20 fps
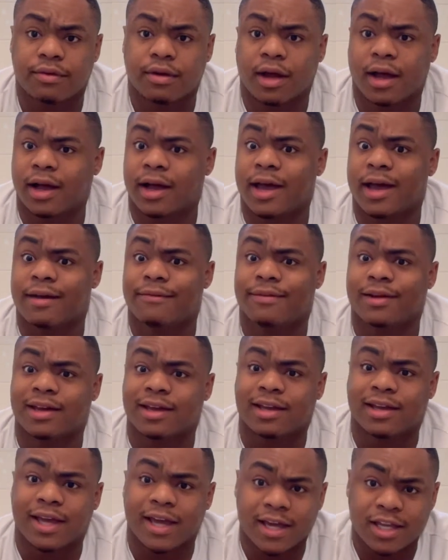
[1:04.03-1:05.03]
I have
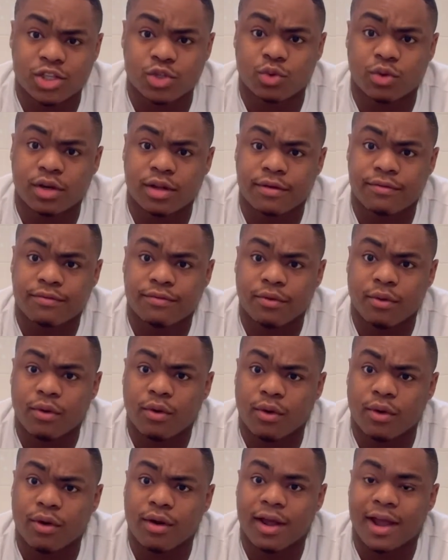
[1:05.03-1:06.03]
a
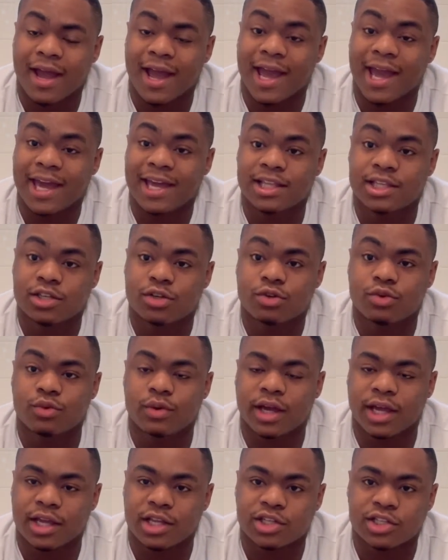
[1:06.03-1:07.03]
K24a2
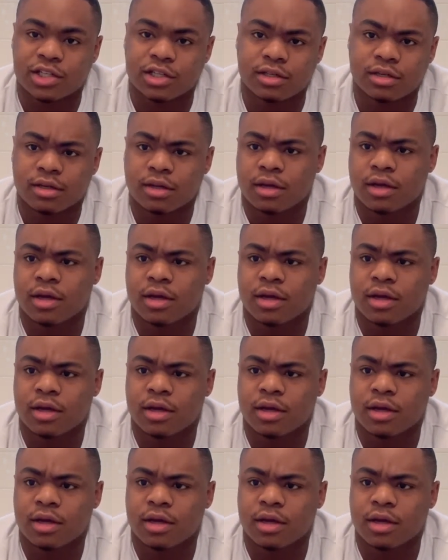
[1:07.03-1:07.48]
engine